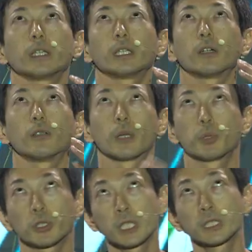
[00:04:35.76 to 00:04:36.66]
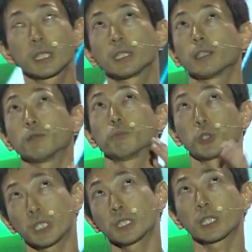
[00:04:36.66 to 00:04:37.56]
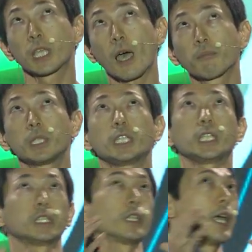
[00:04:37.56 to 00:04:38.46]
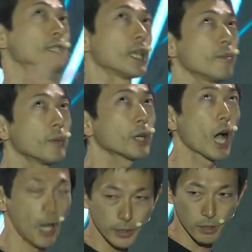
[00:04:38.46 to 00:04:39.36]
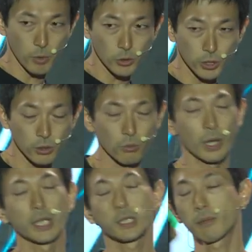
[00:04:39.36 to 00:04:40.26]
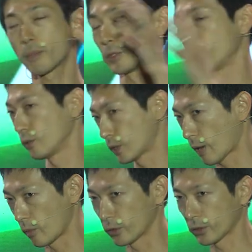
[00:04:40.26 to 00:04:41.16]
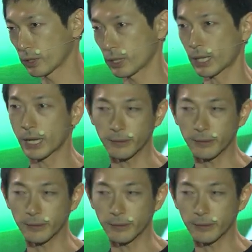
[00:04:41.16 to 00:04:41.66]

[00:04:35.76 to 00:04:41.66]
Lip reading: on the processor can be in SMM kernel mode or SMM user mode, kind of